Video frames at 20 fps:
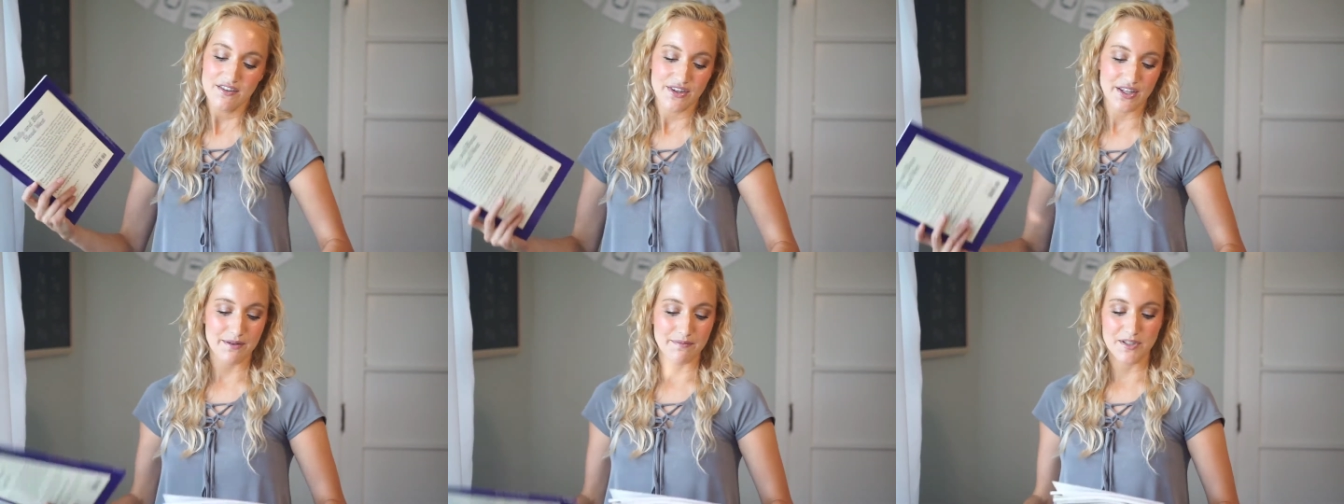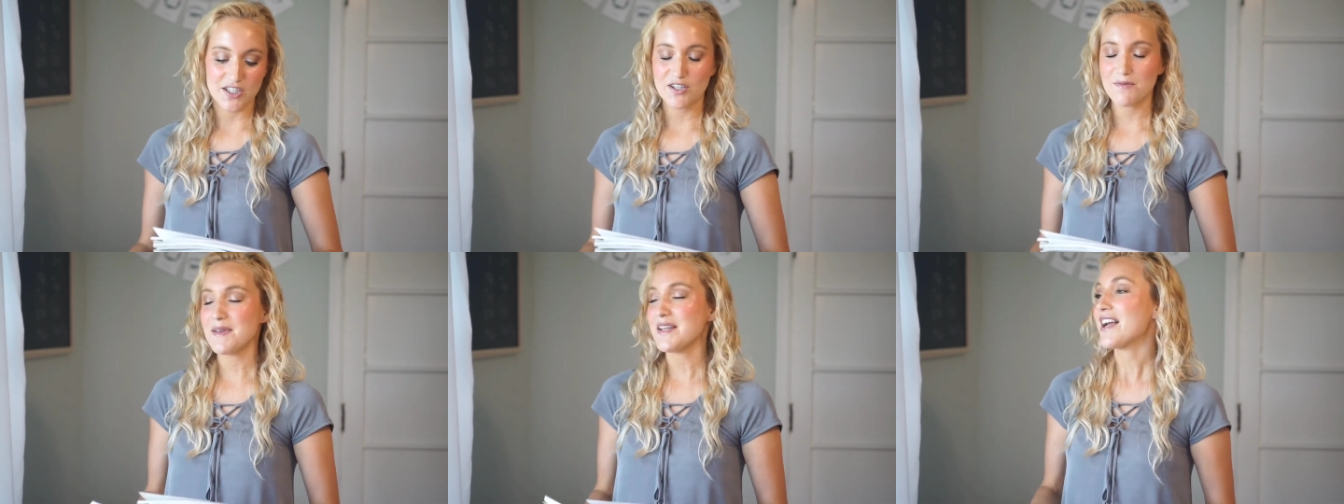
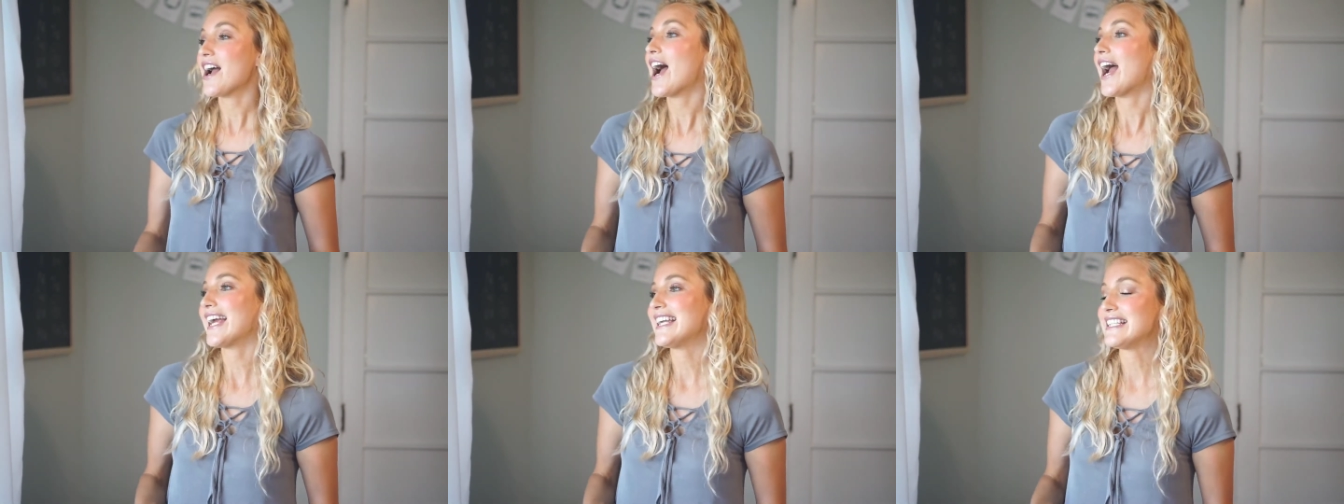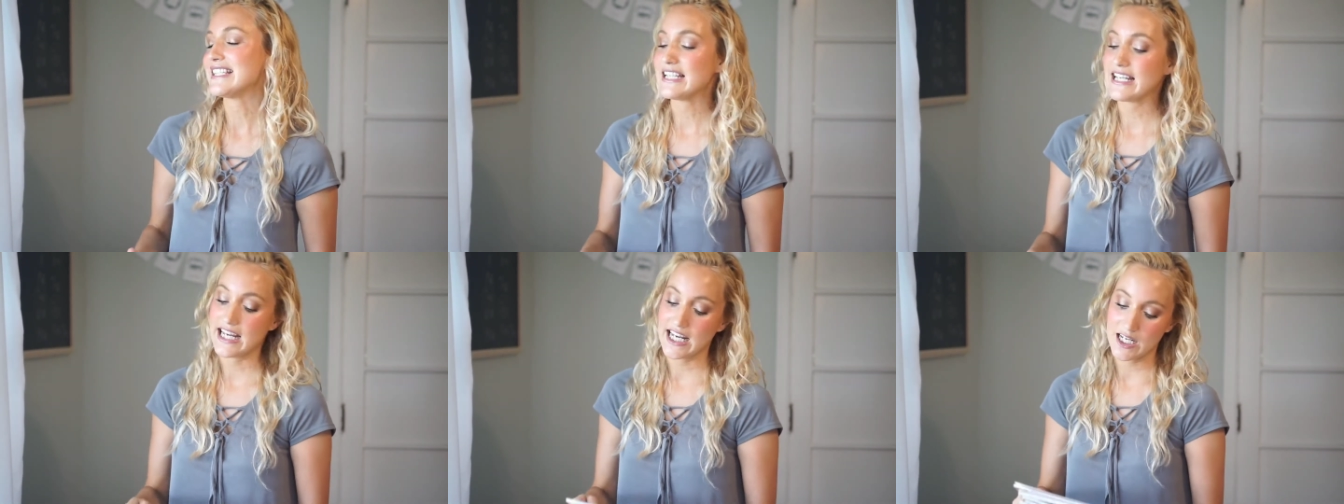to be
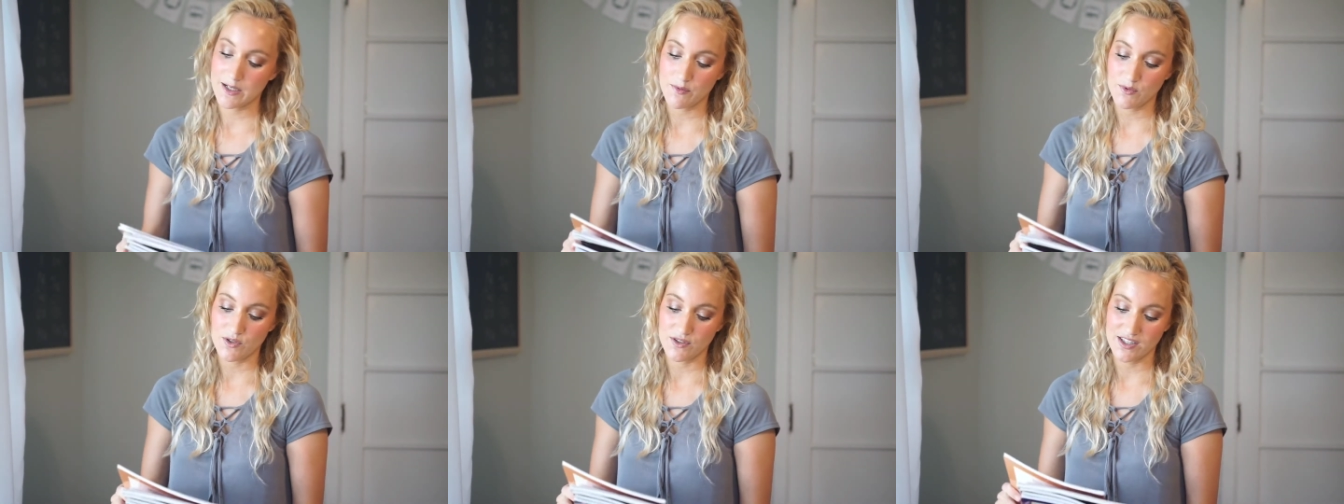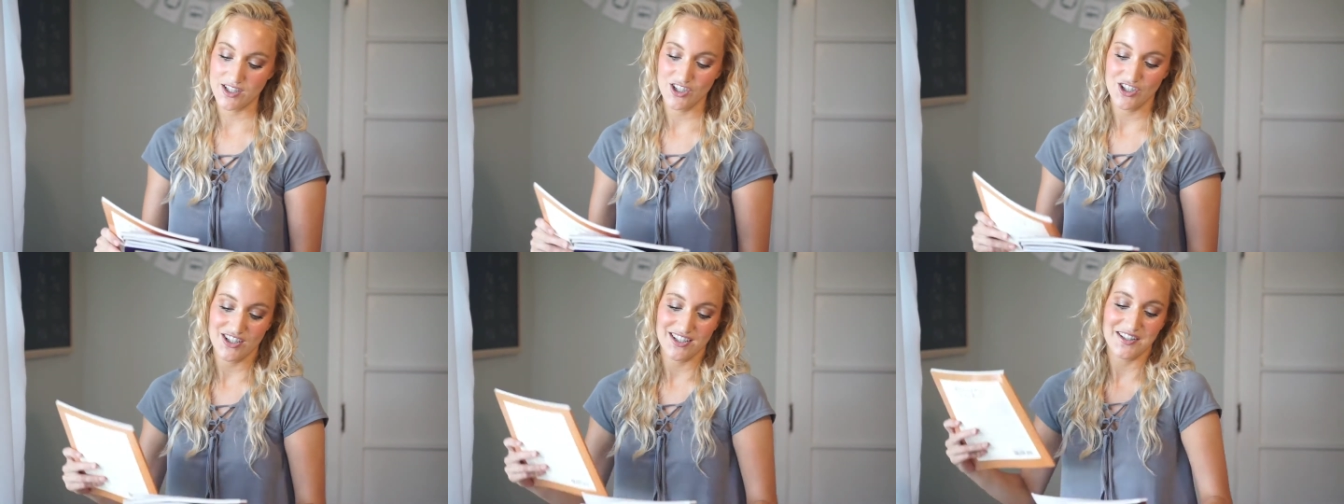kind to
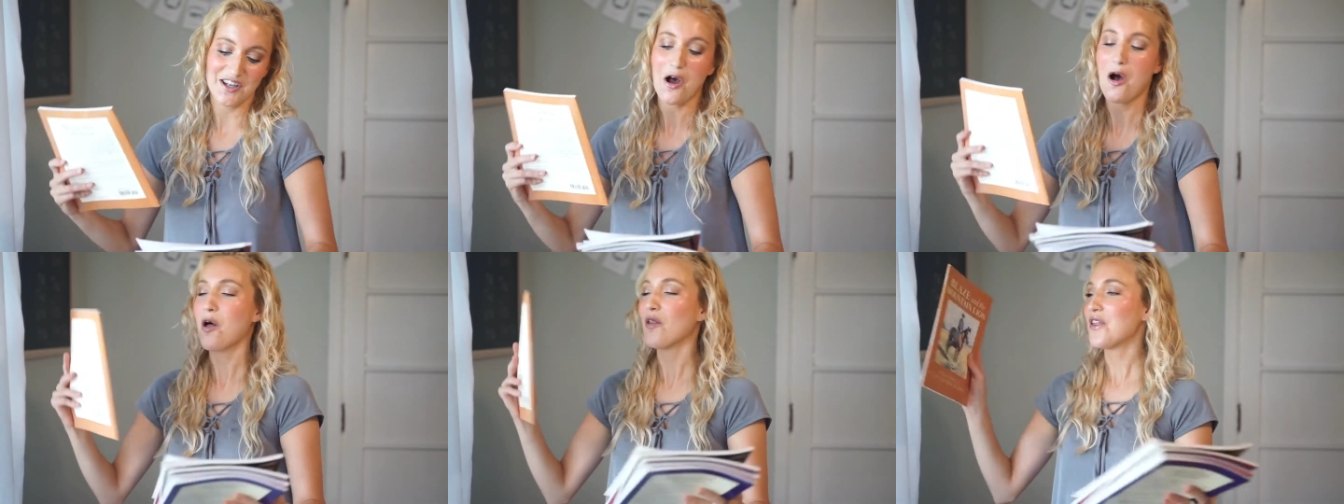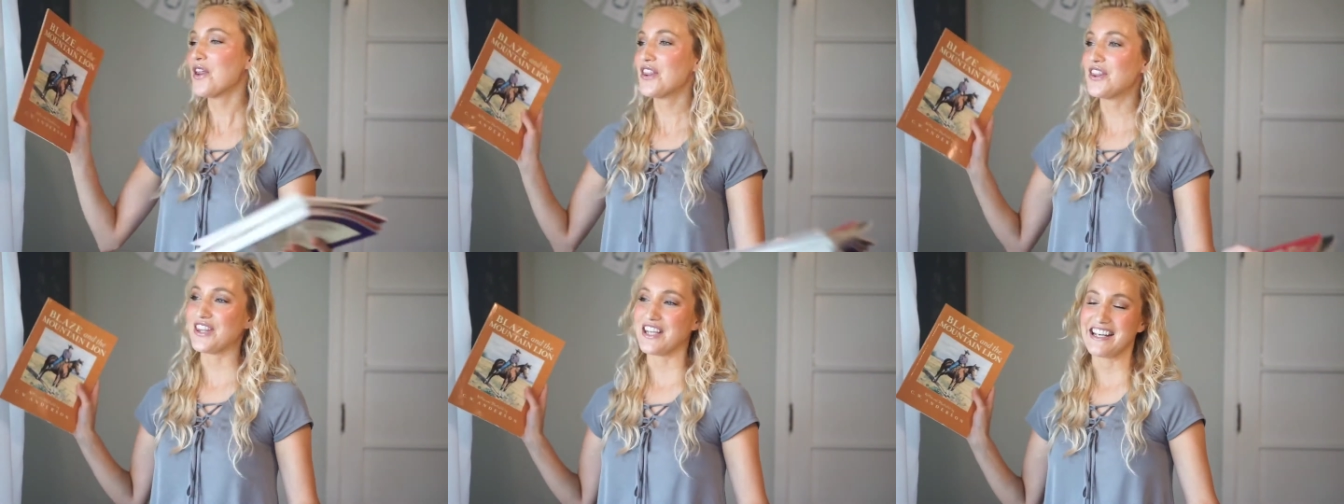animals and just all
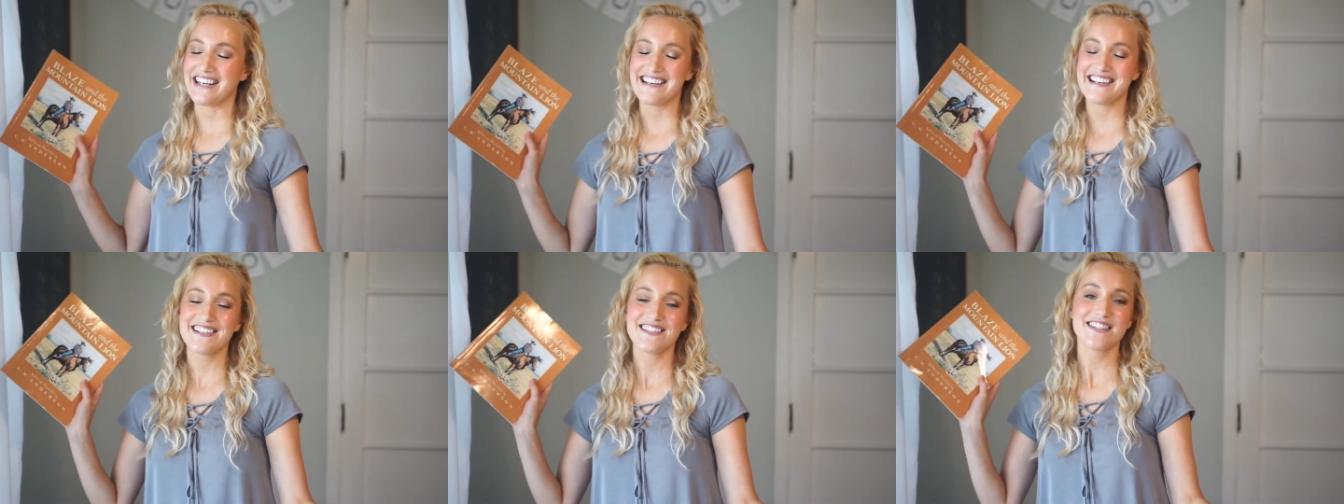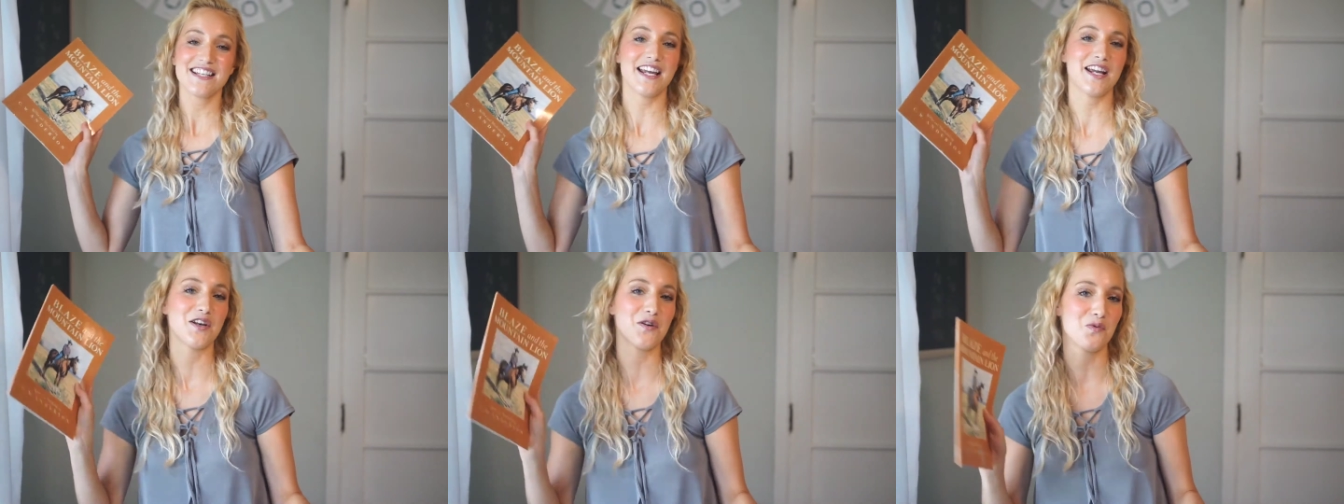the
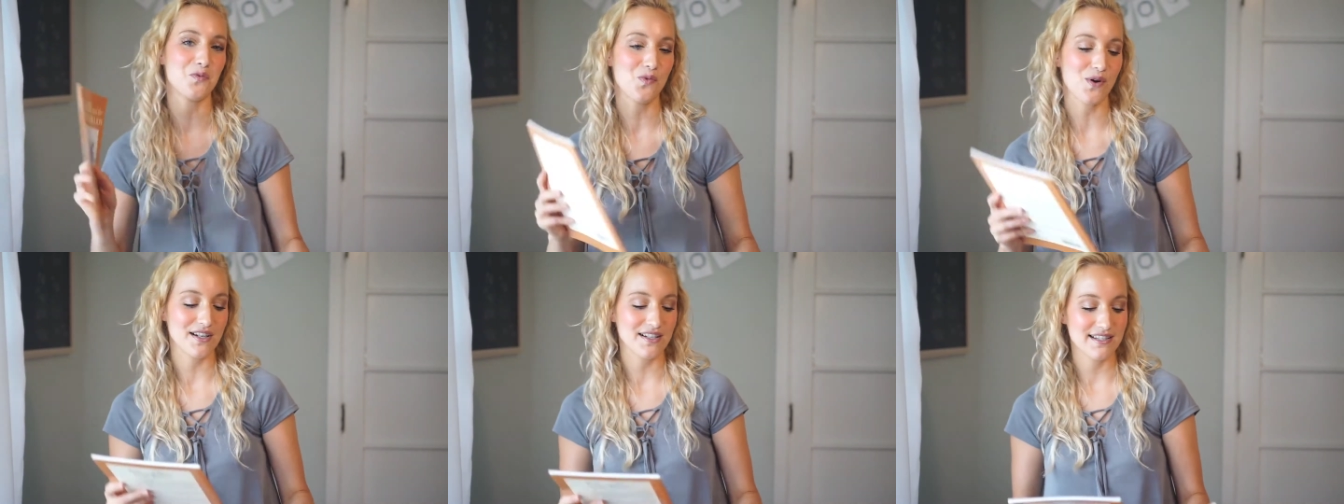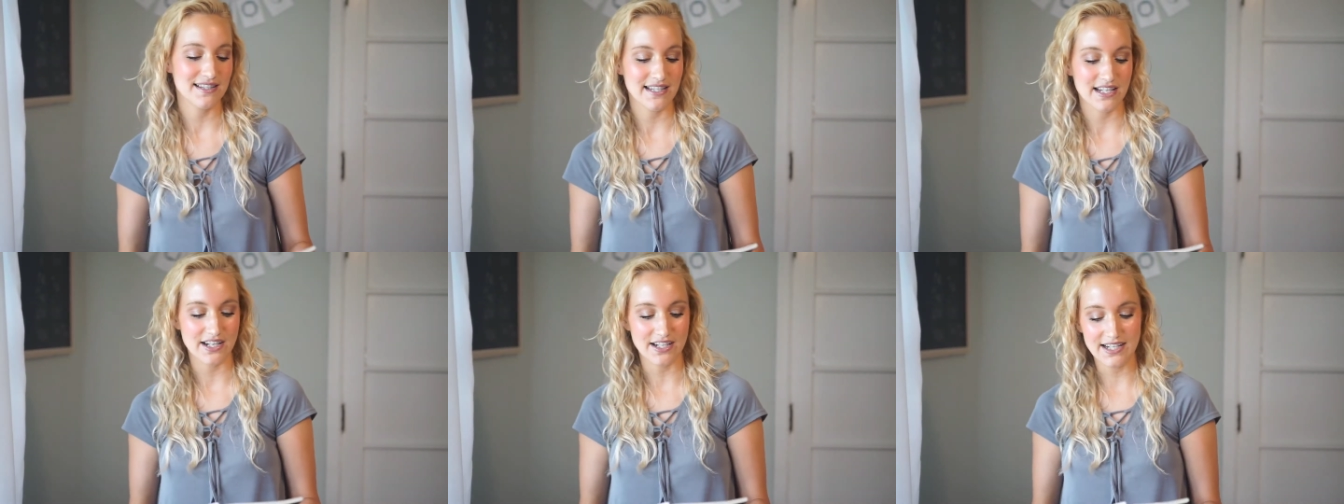things in one
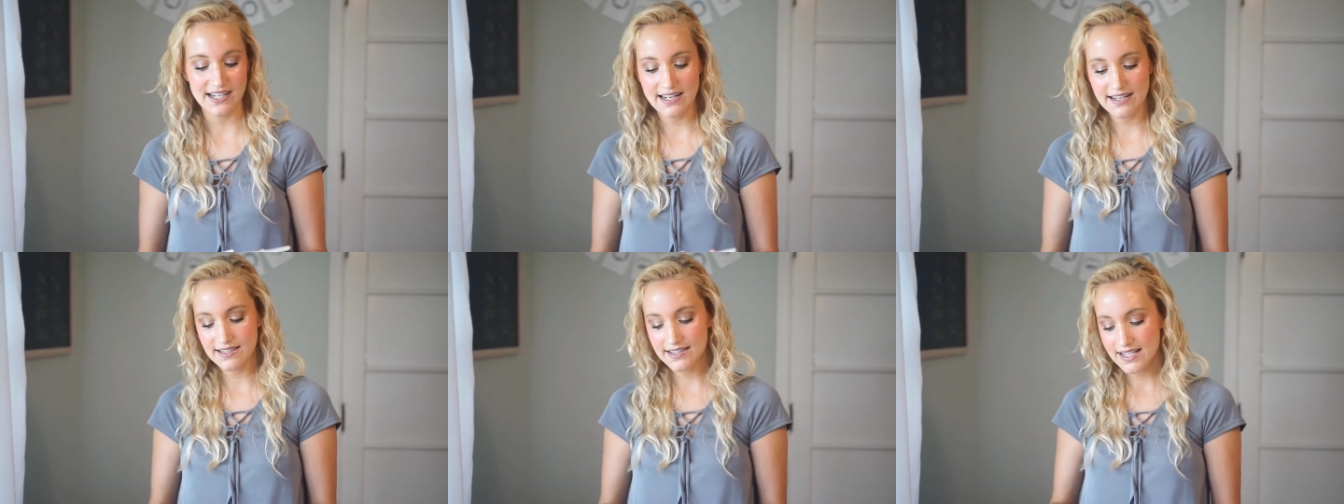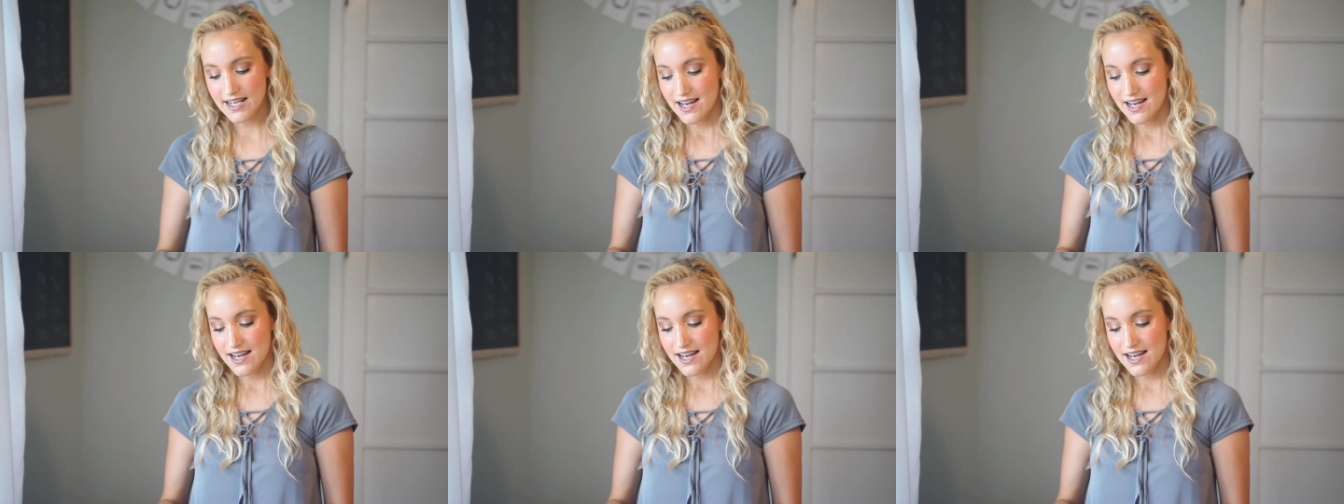series.